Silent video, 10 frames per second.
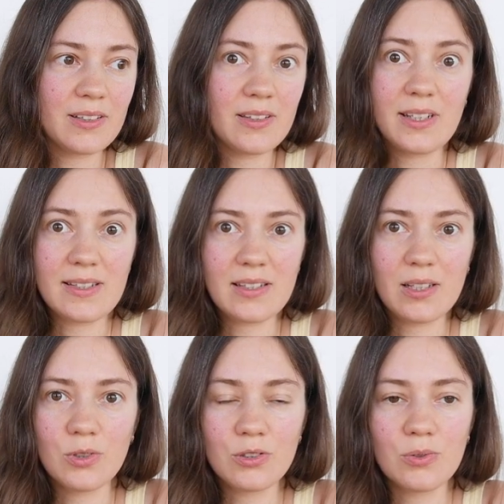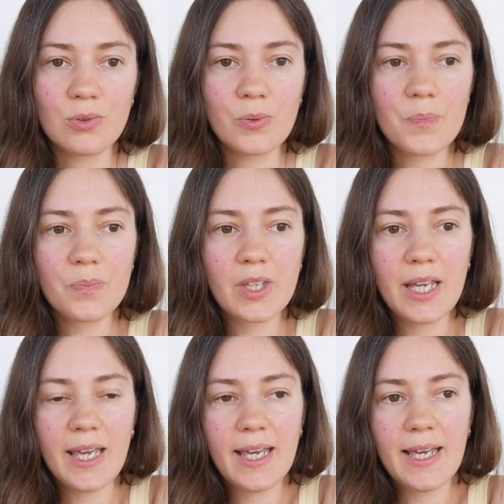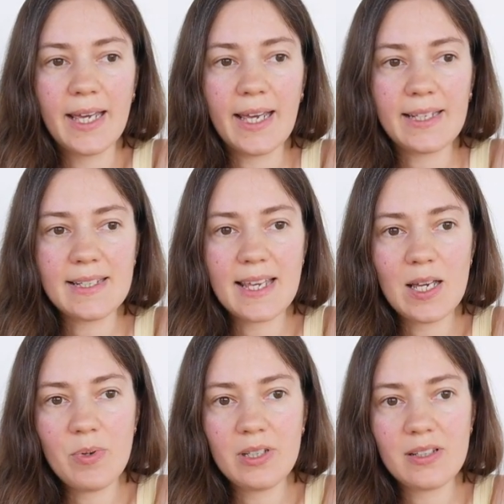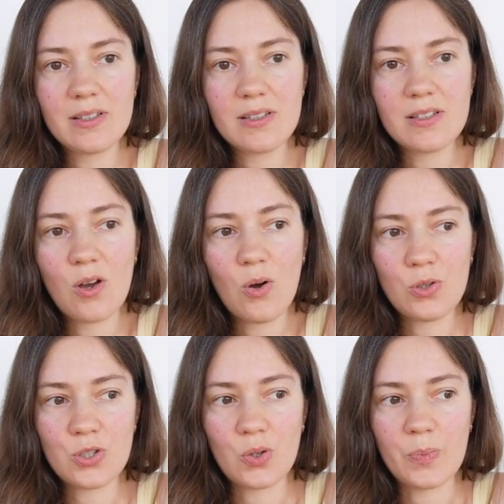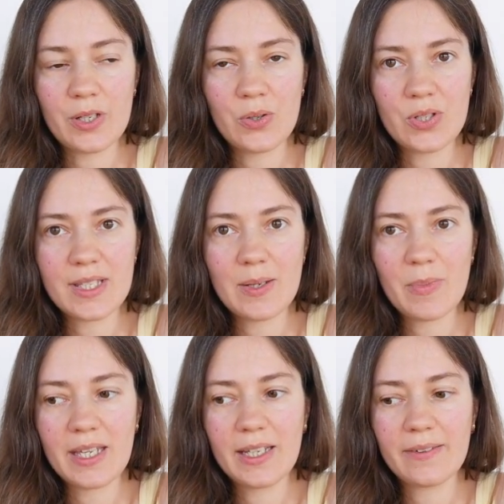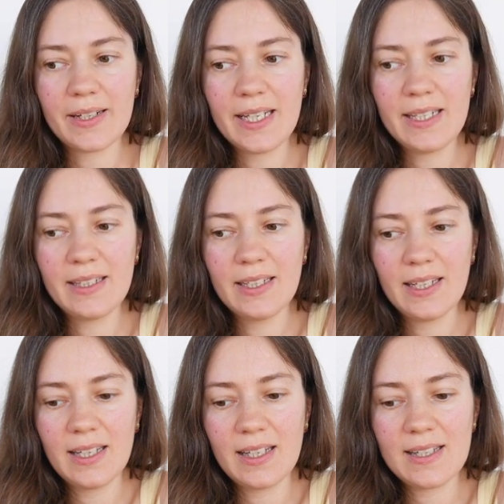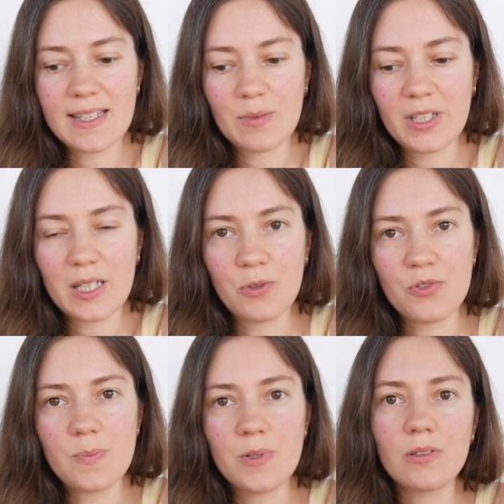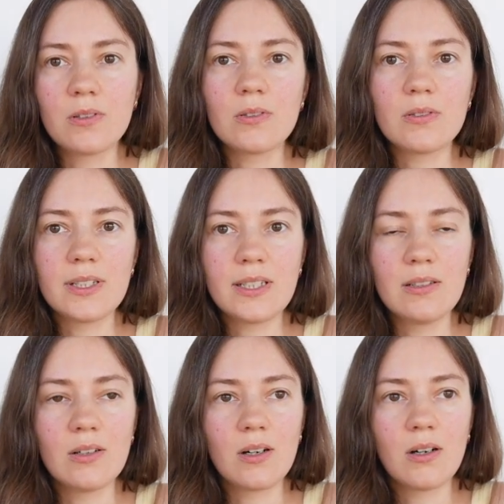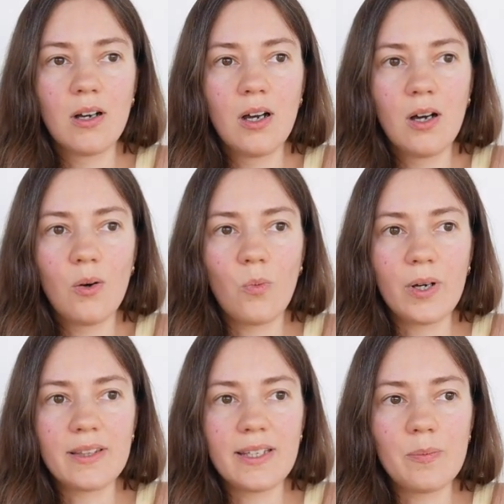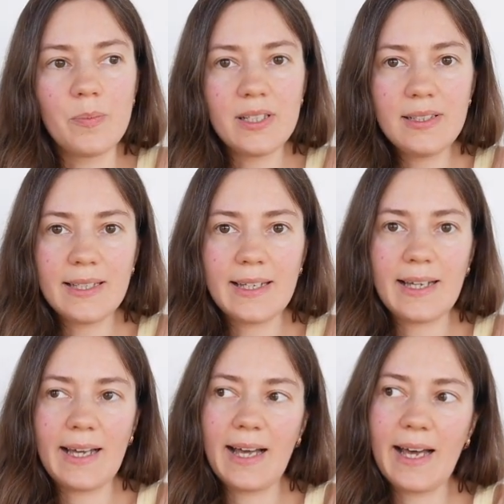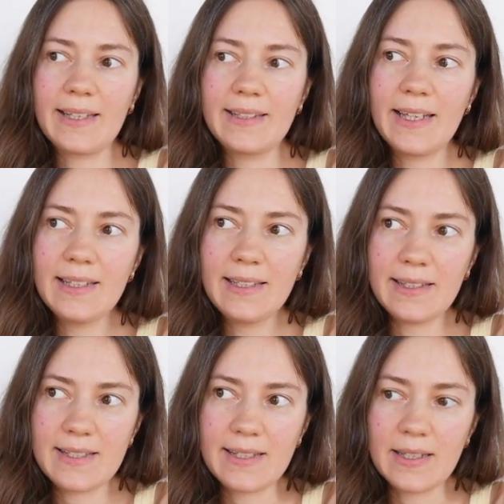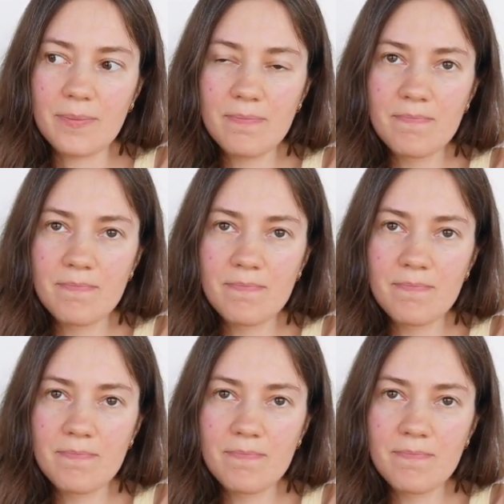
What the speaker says: other things that they want to do. And it's happening also because they may create some type of spiritual ego when they build identity